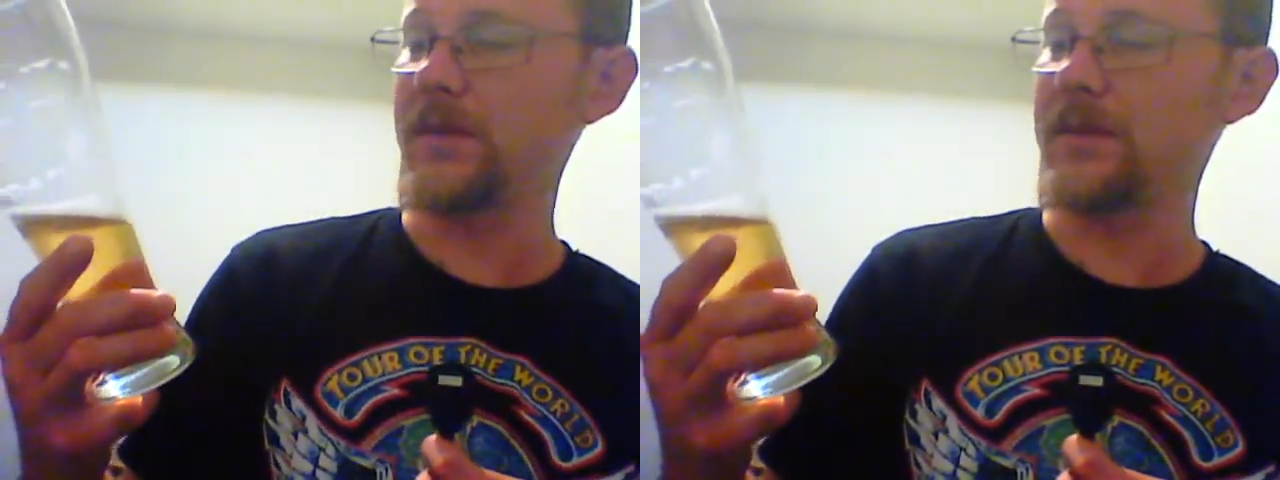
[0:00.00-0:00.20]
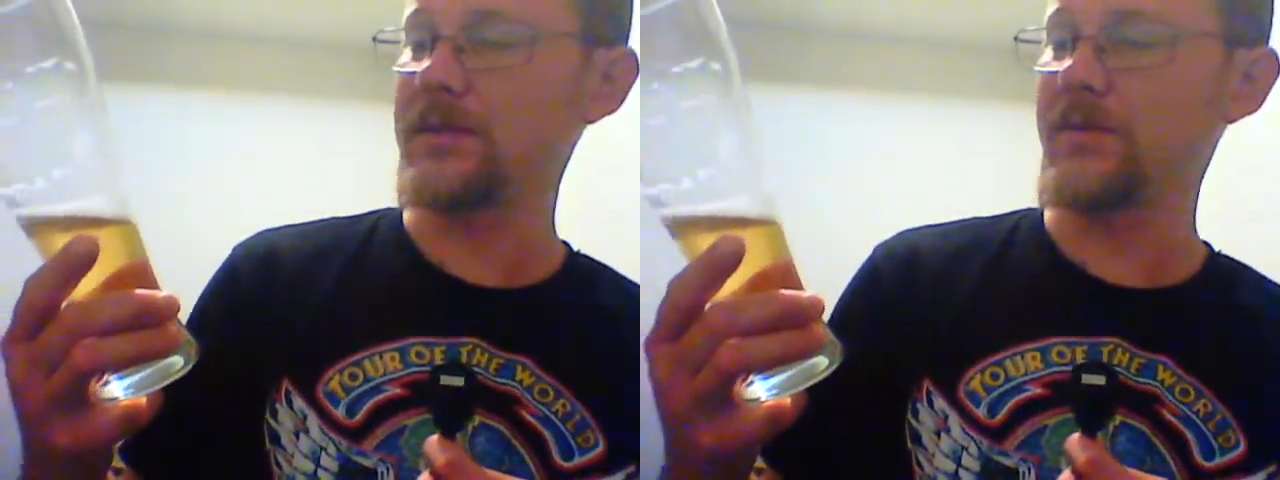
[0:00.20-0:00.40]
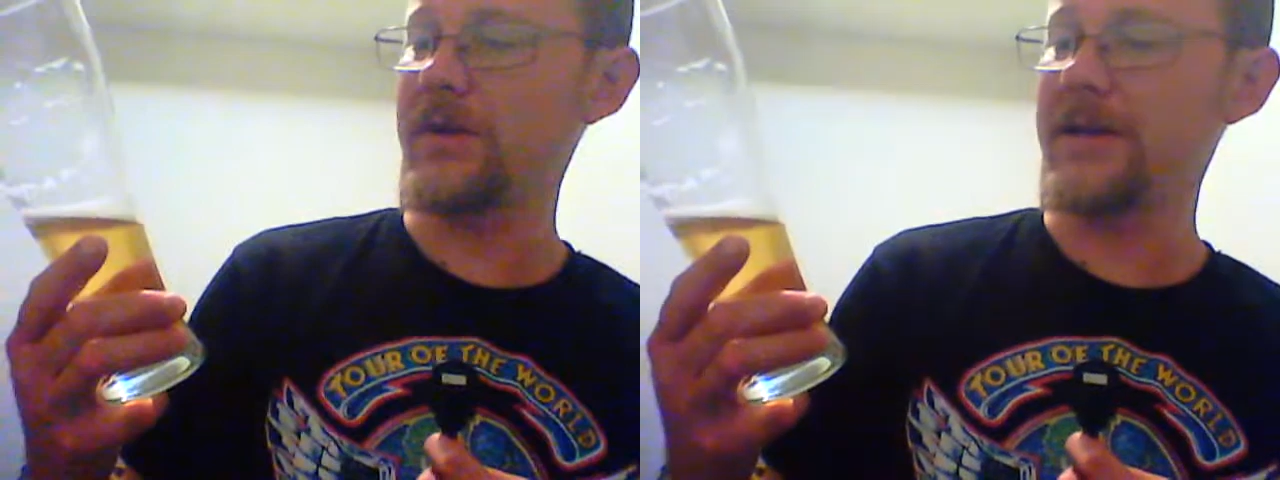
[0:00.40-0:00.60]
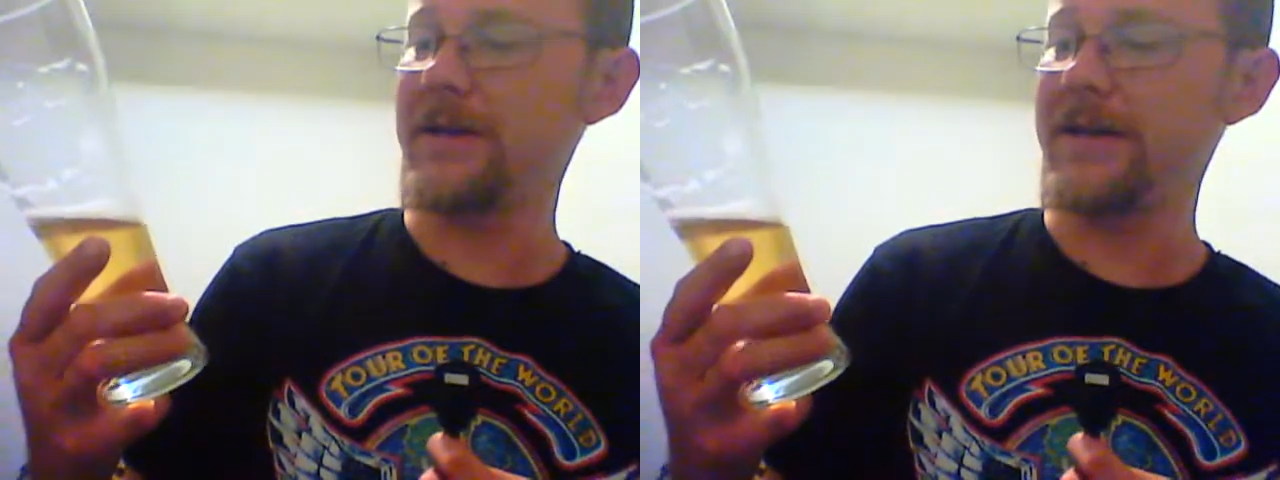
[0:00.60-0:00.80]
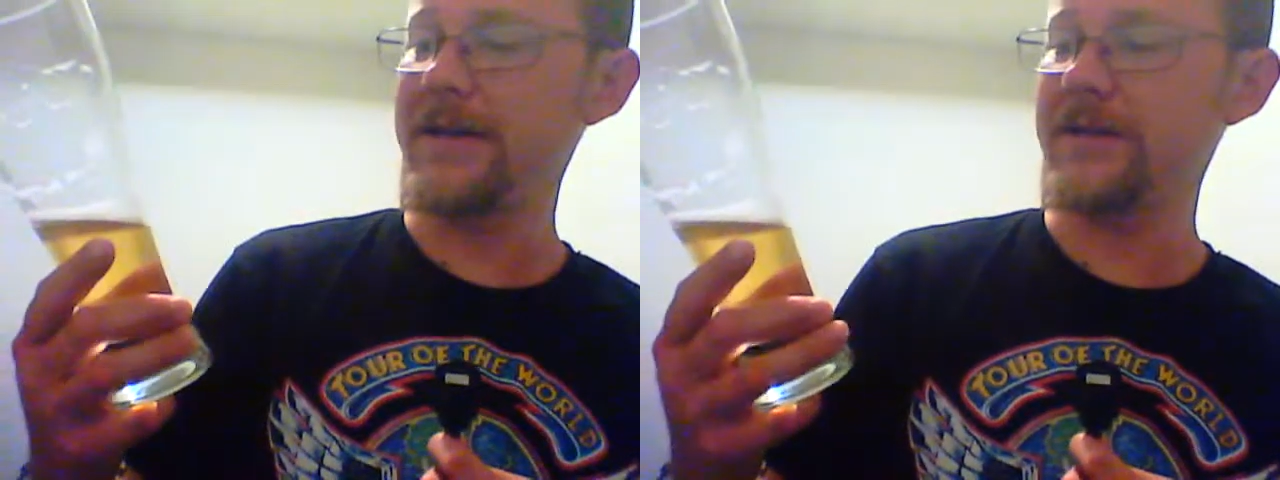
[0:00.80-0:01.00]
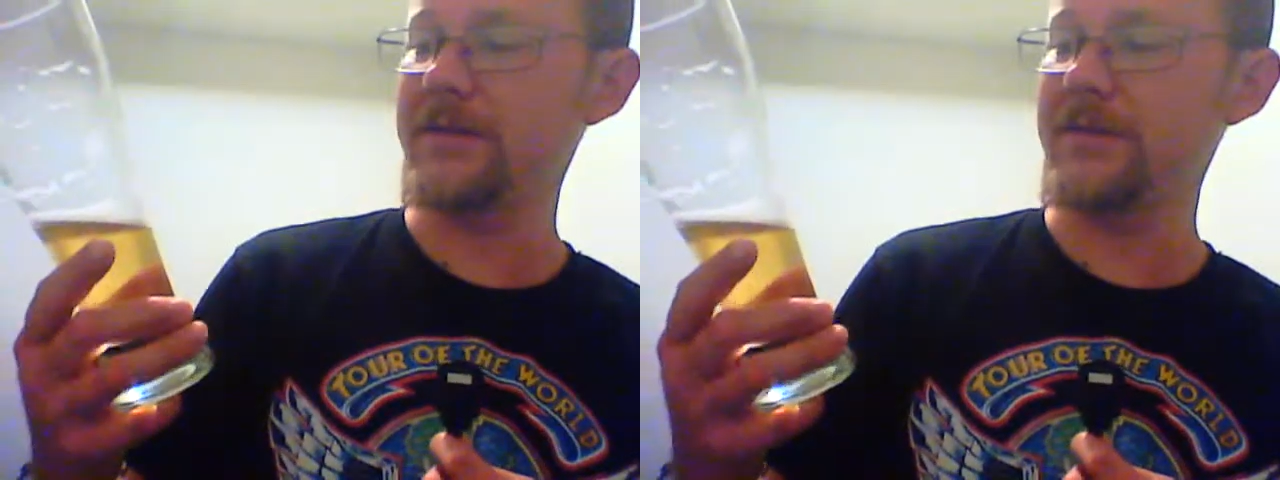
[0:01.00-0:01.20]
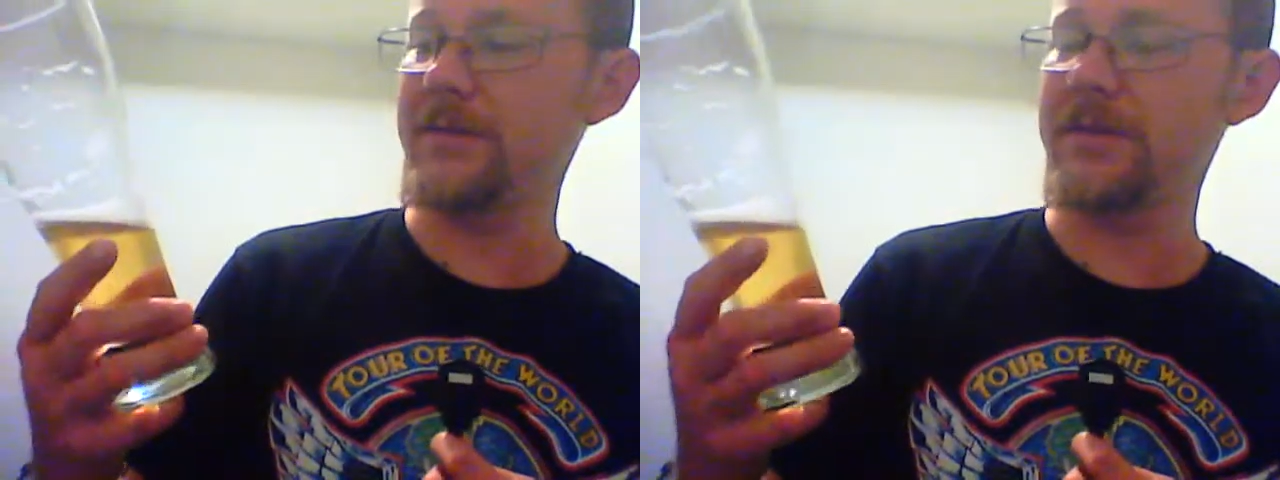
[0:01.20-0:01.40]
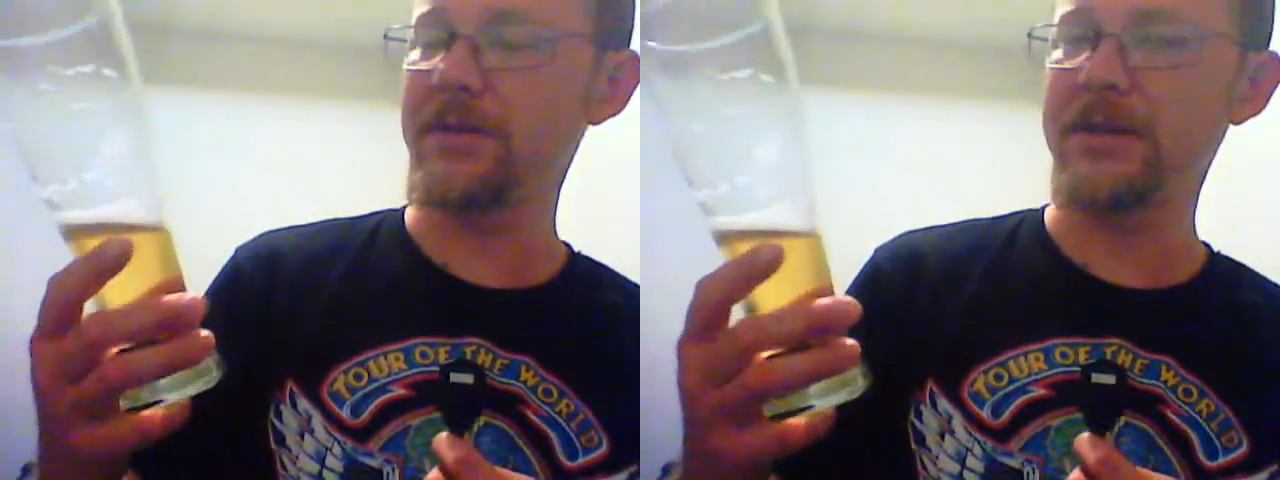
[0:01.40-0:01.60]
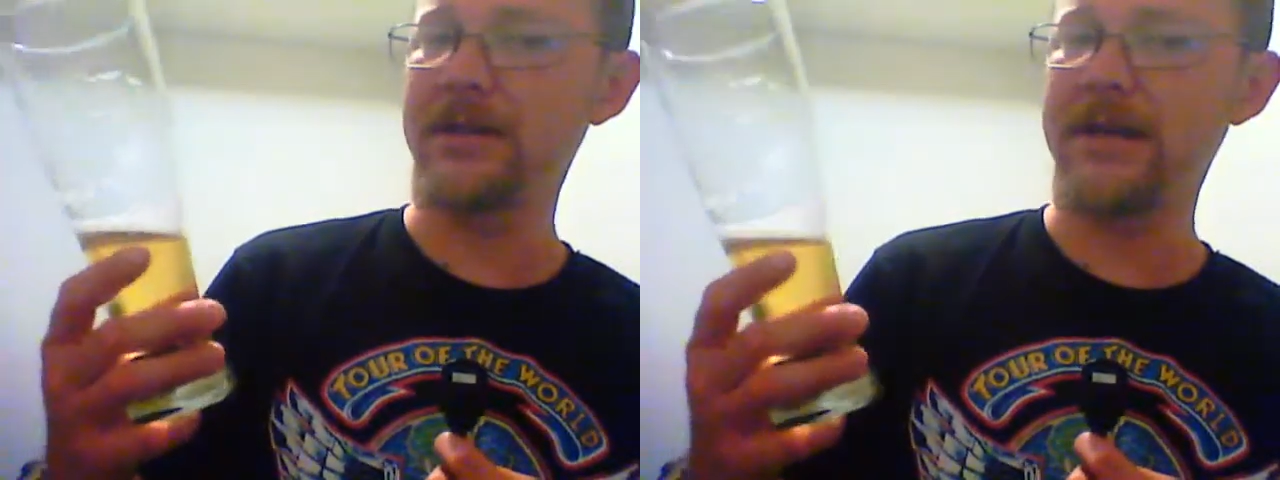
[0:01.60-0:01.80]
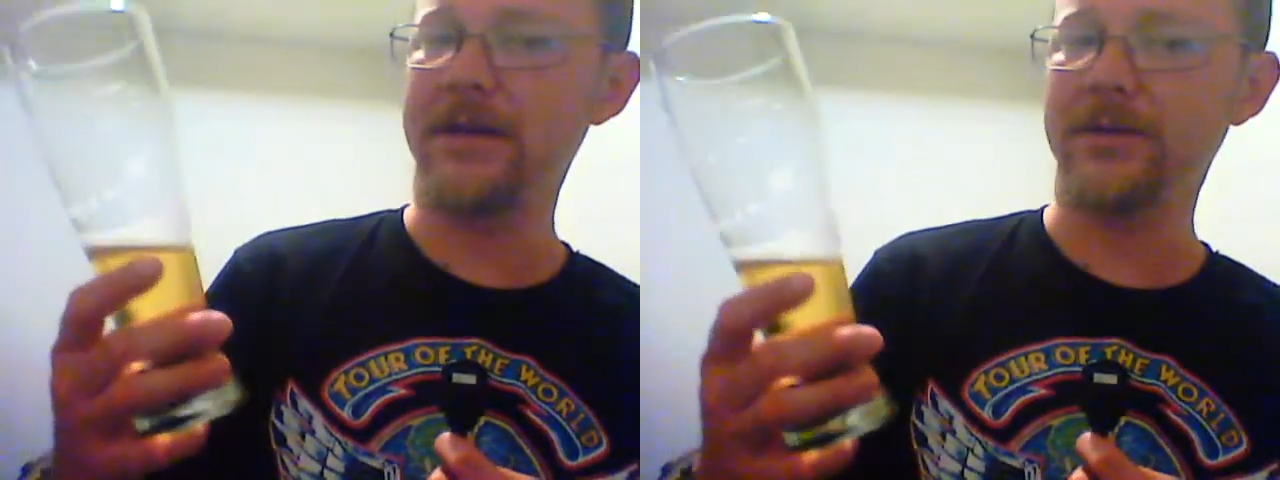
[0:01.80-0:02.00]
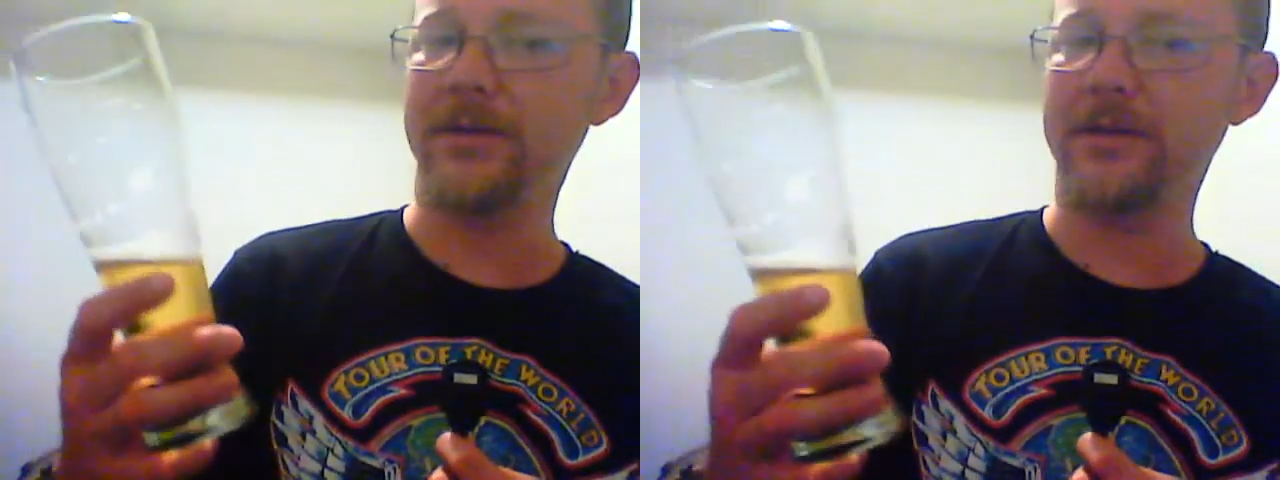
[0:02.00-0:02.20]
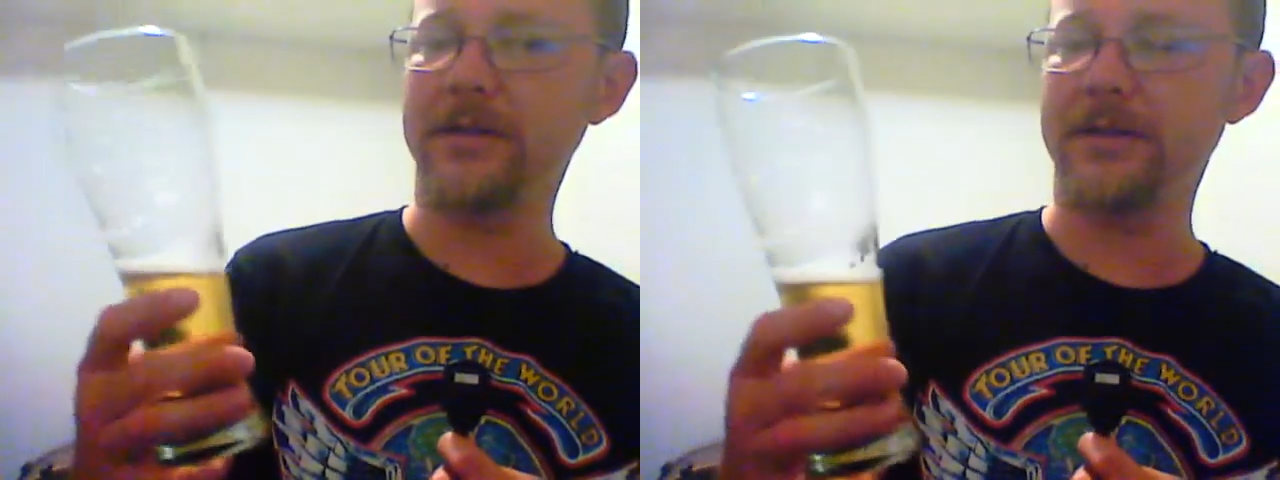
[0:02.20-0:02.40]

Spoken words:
very light, and maybe it's a little bit lighter than